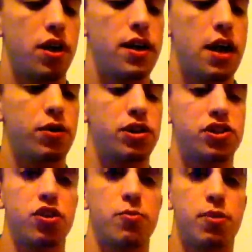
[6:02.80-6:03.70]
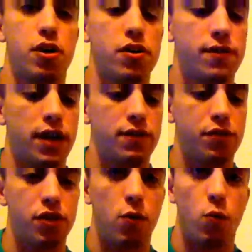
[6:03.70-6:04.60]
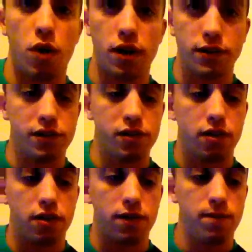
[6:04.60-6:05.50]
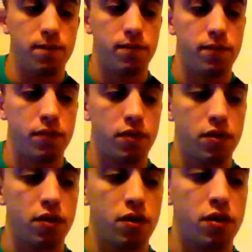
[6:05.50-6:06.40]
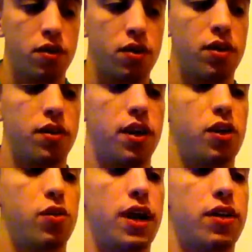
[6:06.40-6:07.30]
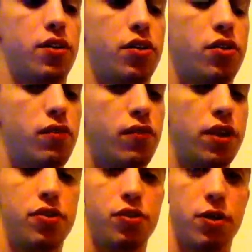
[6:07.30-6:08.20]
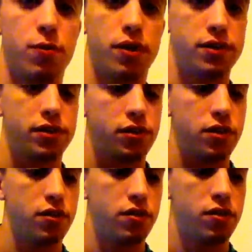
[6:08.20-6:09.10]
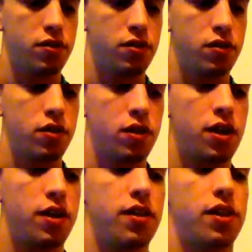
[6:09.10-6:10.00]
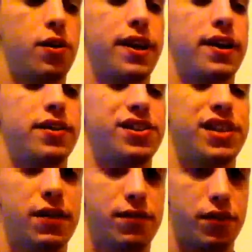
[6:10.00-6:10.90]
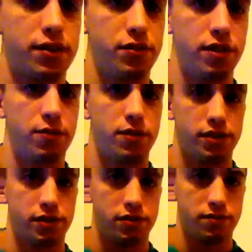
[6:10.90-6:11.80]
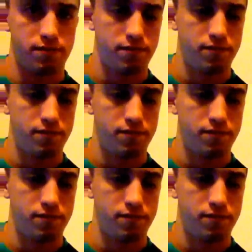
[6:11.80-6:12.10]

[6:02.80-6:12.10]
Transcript: Alright, now we're just going to bar the 5, do that once. Then go down to the 3rd fret and do that once. Then go down to the 2nd fret and do that once.